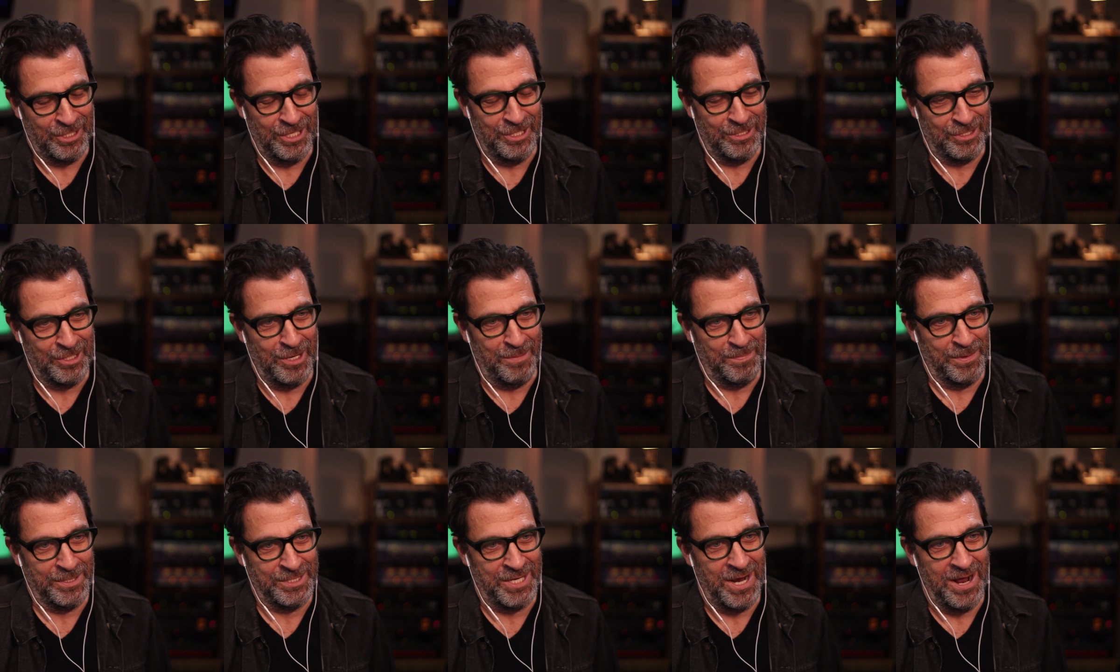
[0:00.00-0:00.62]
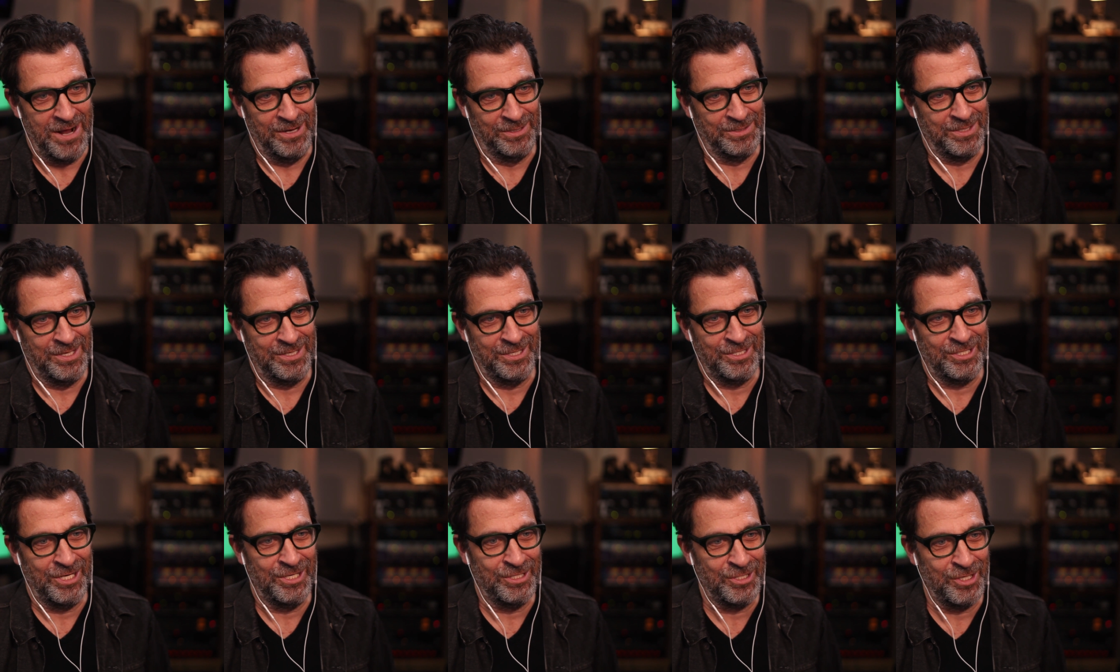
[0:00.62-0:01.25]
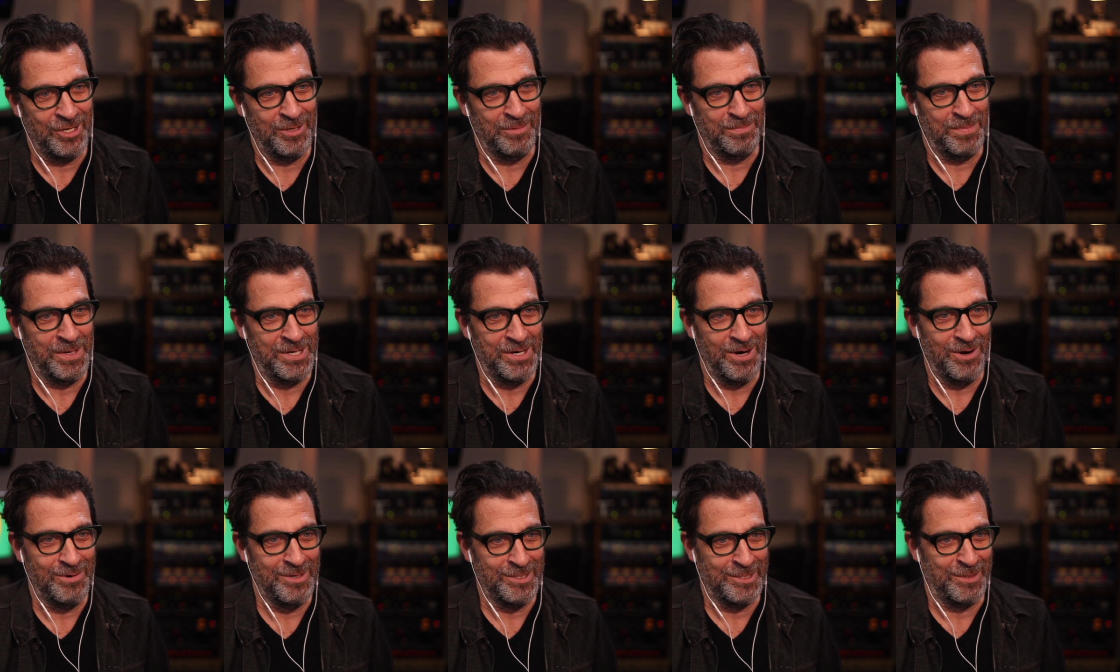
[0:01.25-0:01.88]
She's super talented. She shouldn't
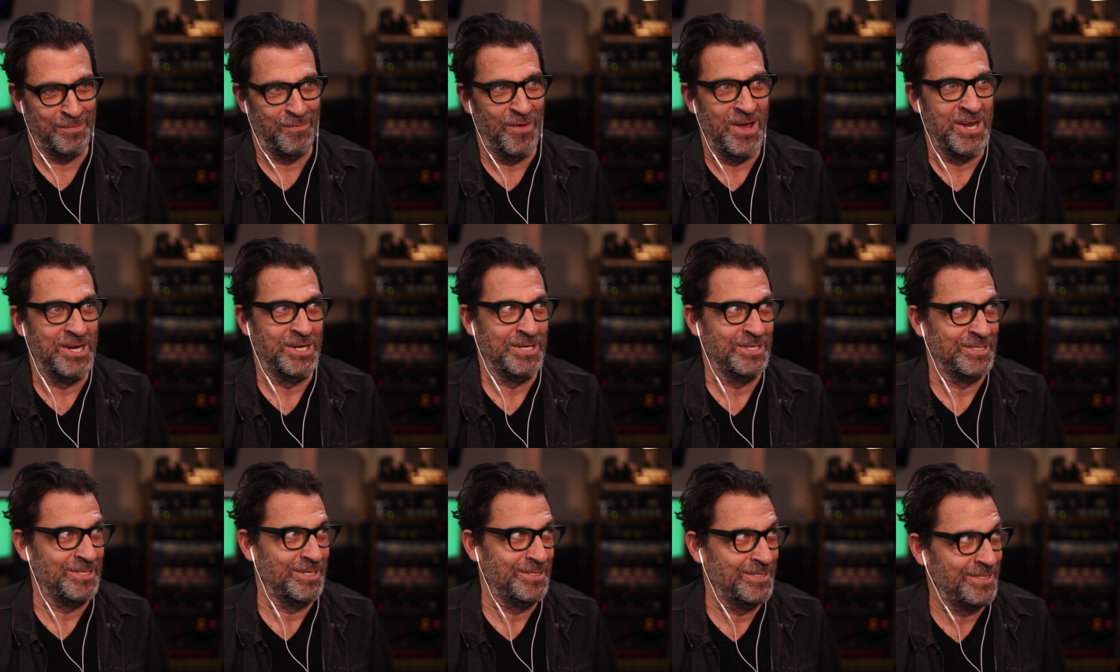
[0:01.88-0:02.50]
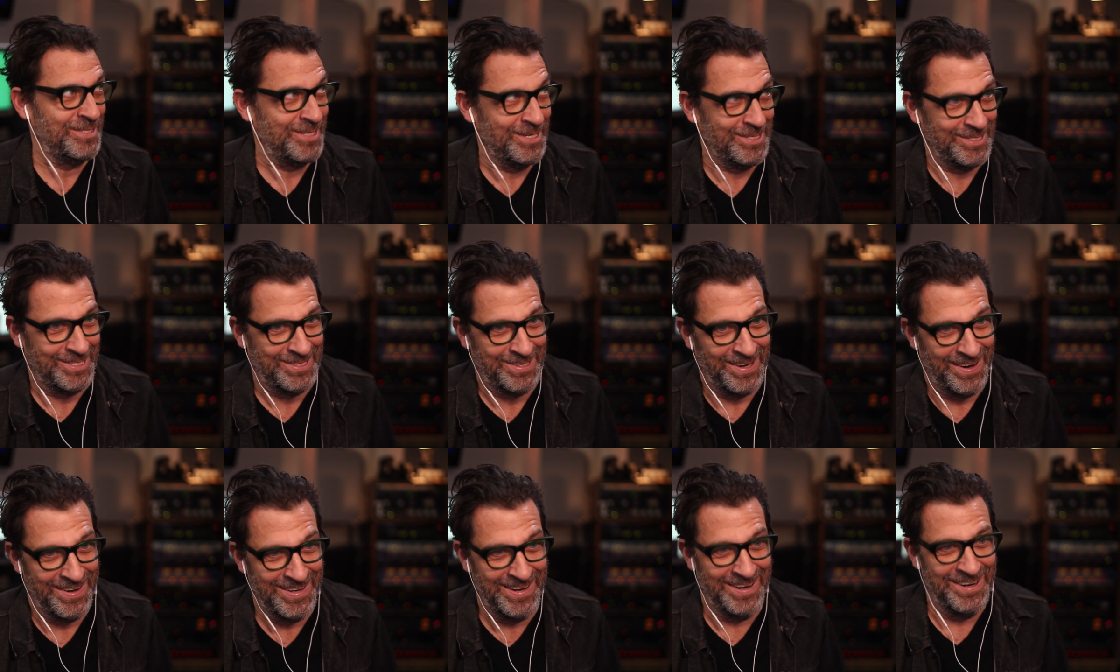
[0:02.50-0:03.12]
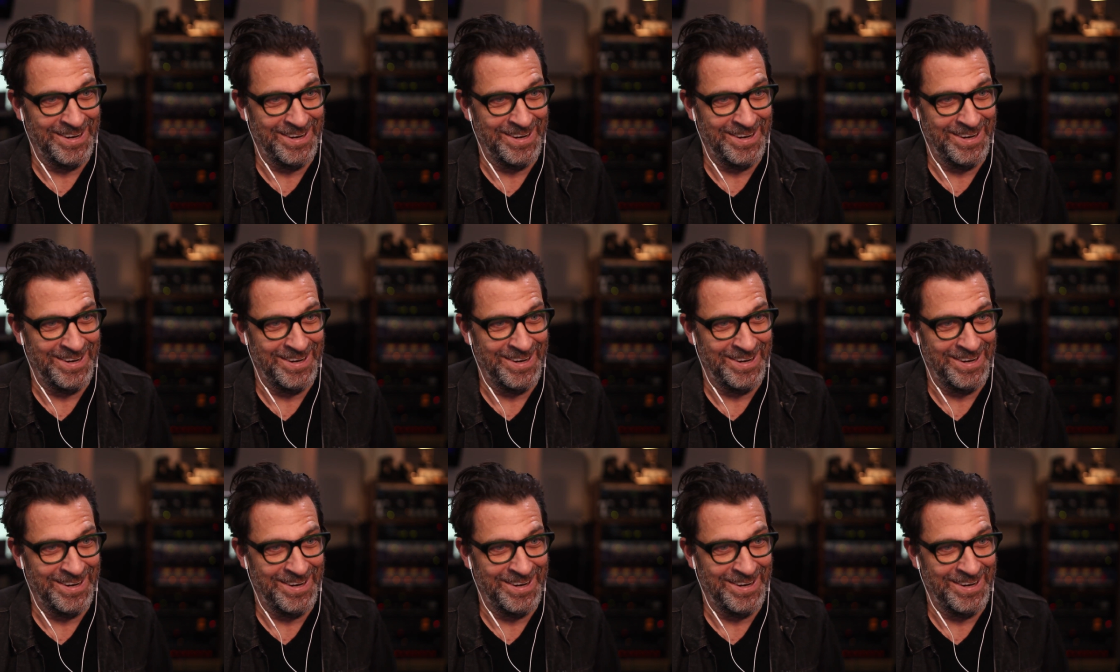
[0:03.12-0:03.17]
be known yeah. as Finneas' sister.